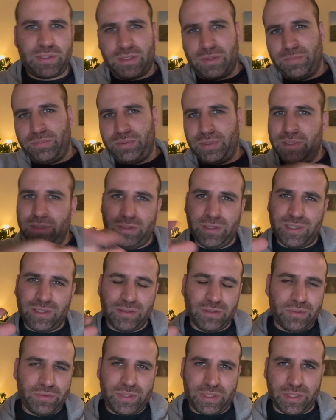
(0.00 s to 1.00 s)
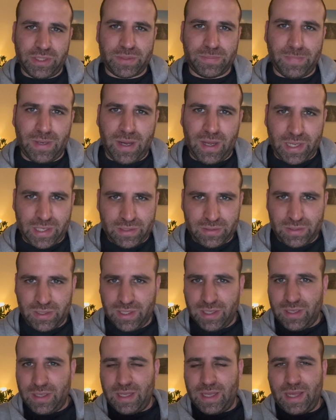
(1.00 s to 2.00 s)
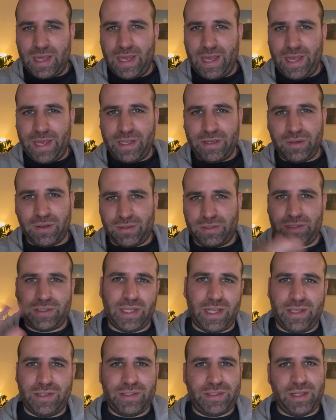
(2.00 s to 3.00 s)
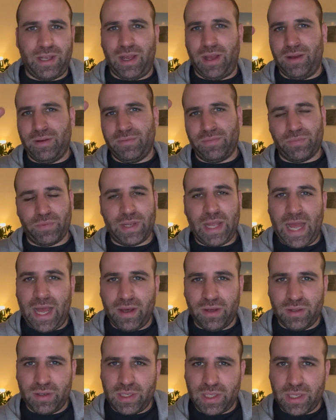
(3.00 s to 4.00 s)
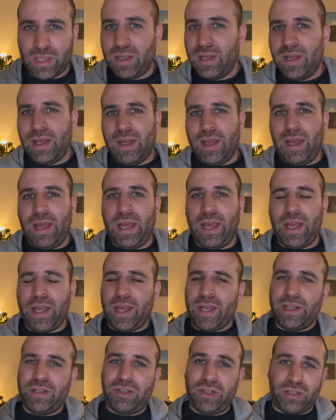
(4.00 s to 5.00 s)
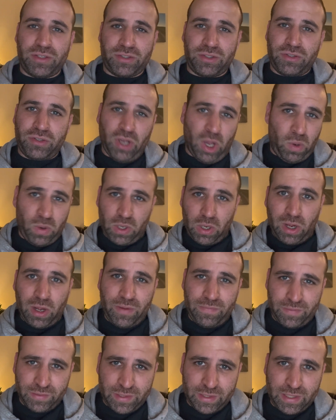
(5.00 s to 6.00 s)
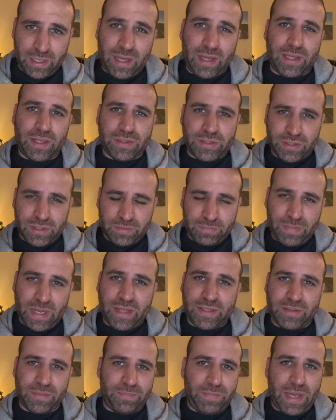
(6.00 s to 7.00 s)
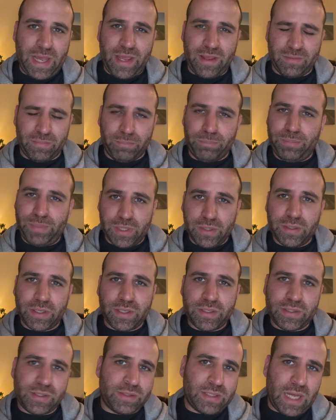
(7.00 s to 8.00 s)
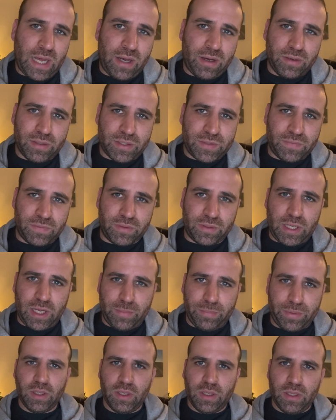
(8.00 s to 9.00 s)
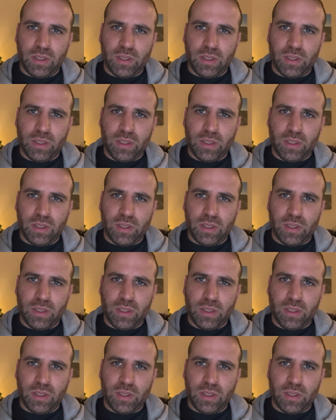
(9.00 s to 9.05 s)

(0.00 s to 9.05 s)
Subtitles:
completely losing his mind and all sense of reality, and just going off on the guy that was about to pay him billions of dollars for the company.